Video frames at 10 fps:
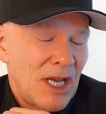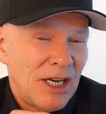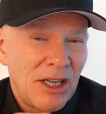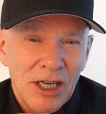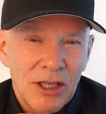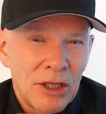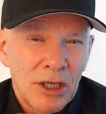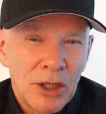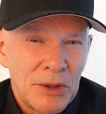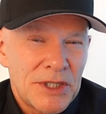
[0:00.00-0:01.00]
And early
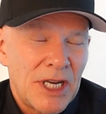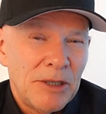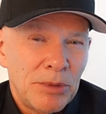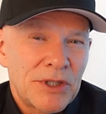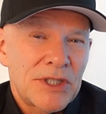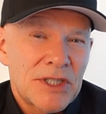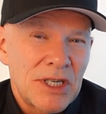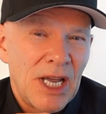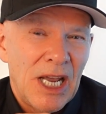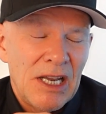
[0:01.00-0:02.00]
on, Lewis able to
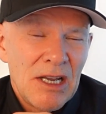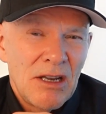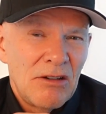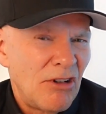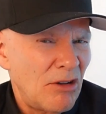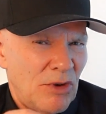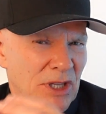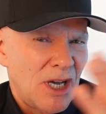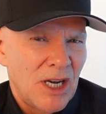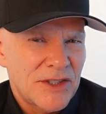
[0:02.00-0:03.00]
stay, not
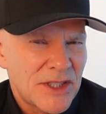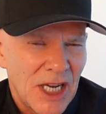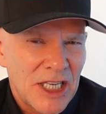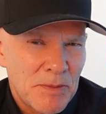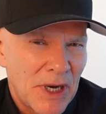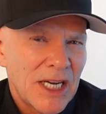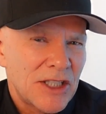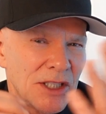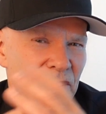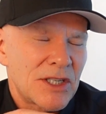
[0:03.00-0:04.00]
with Carlos Sainz, but
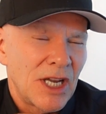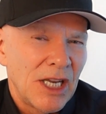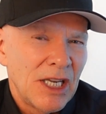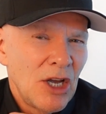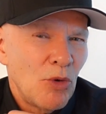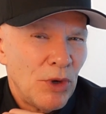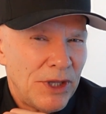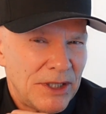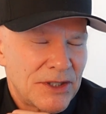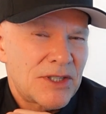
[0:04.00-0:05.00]
actually to stay
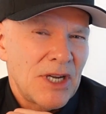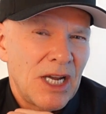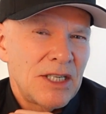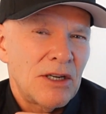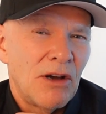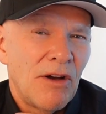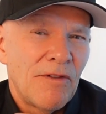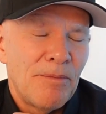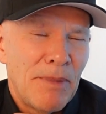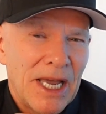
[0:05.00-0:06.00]
within sight
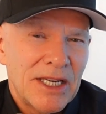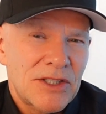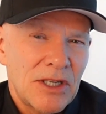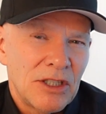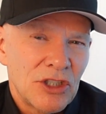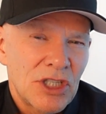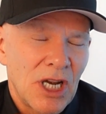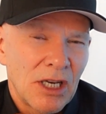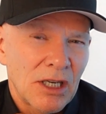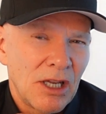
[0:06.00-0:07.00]
of Max and
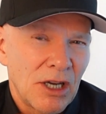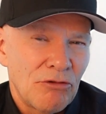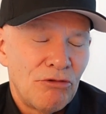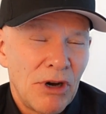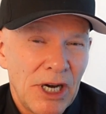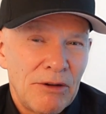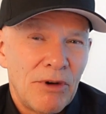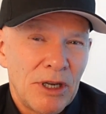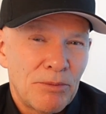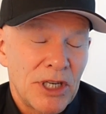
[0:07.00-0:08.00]
Charles Leclerc. Really,
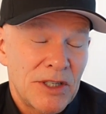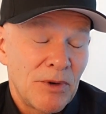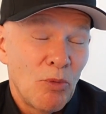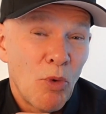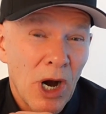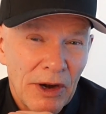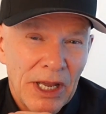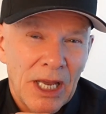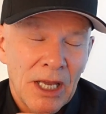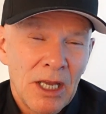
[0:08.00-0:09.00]
really impressive and
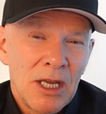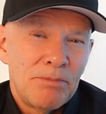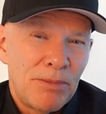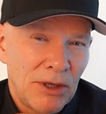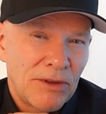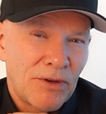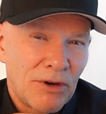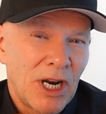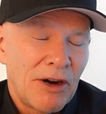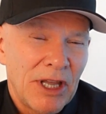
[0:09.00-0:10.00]
worrying both
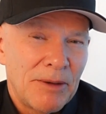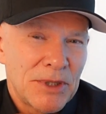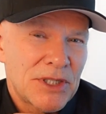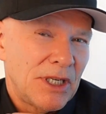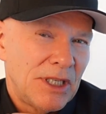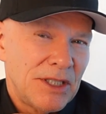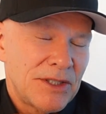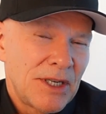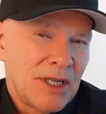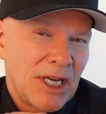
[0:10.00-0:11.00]
Ferrari and
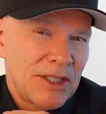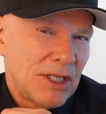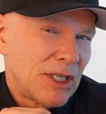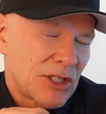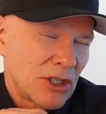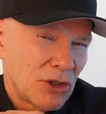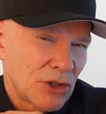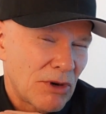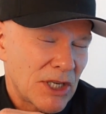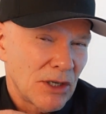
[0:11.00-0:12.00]
Mercedes as he did so. And
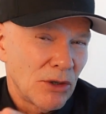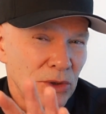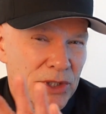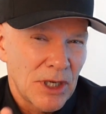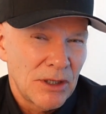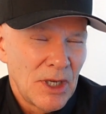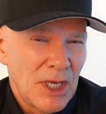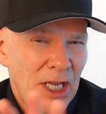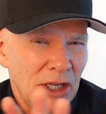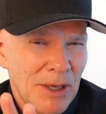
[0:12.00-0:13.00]
George Russell also
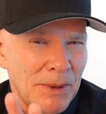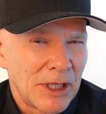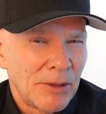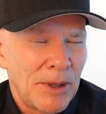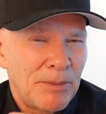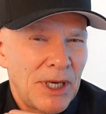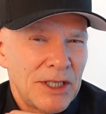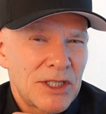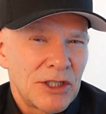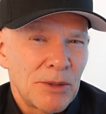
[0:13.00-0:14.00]
held up a little bit
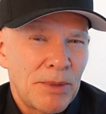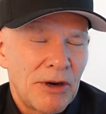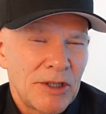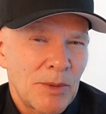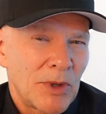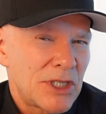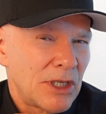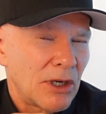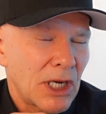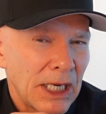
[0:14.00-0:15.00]
behind Sergio Perez, but once he
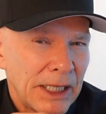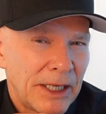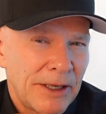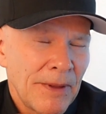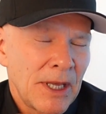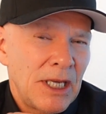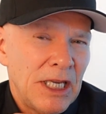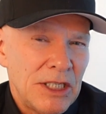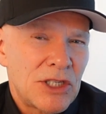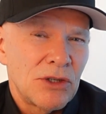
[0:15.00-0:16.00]
got clear,
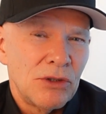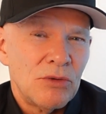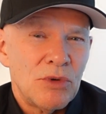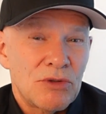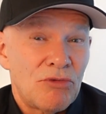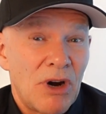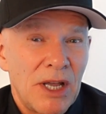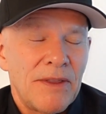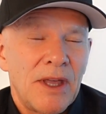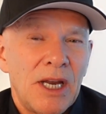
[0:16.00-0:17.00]
he too was
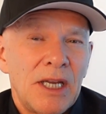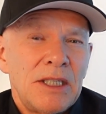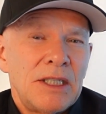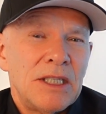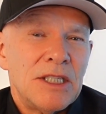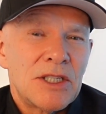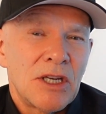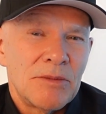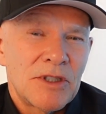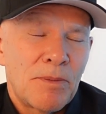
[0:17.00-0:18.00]
right there in
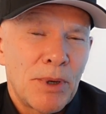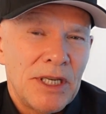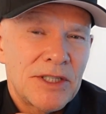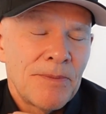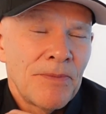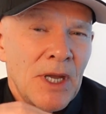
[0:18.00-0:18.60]
terms of pace.